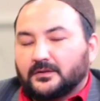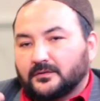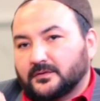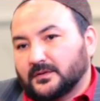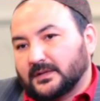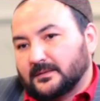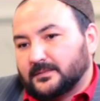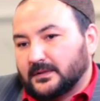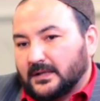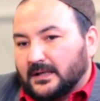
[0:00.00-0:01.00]
So, for
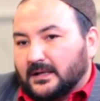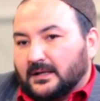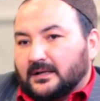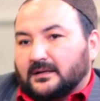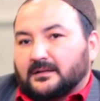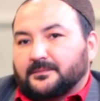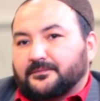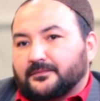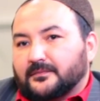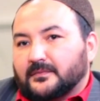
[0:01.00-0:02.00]
example,
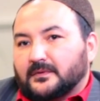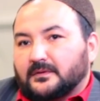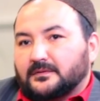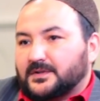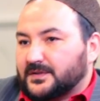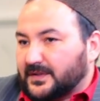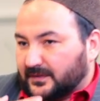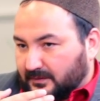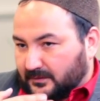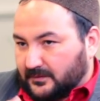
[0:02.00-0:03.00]
um,
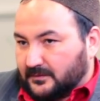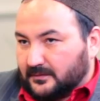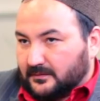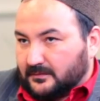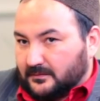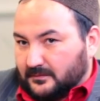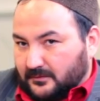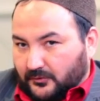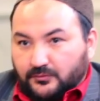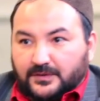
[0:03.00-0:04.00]
just
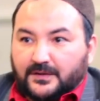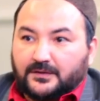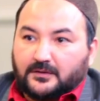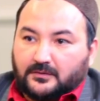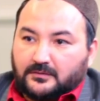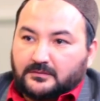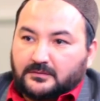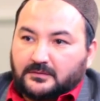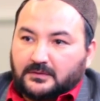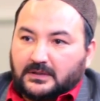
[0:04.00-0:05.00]
two days ago,
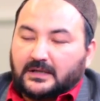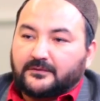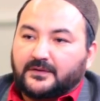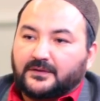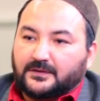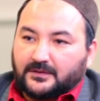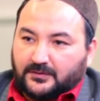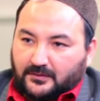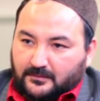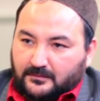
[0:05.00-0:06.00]
I visited
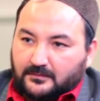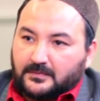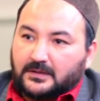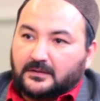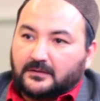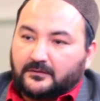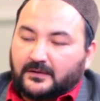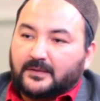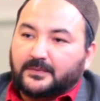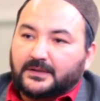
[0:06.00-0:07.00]
some uh,
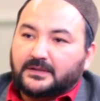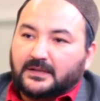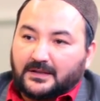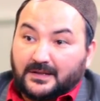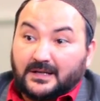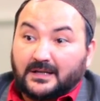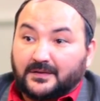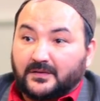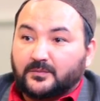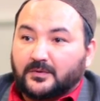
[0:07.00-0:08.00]
family and they mm -hmm. had
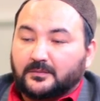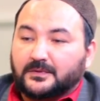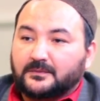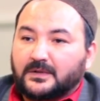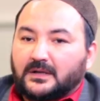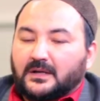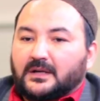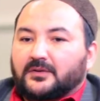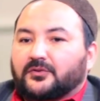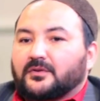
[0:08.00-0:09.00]
this problem
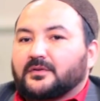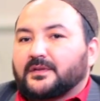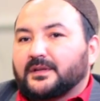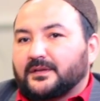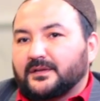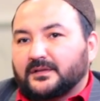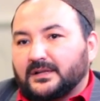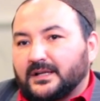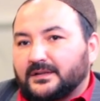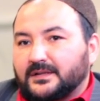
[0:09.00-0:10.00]
so this
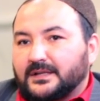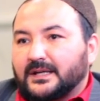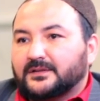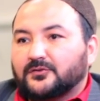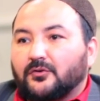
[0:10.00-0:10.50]
lady gets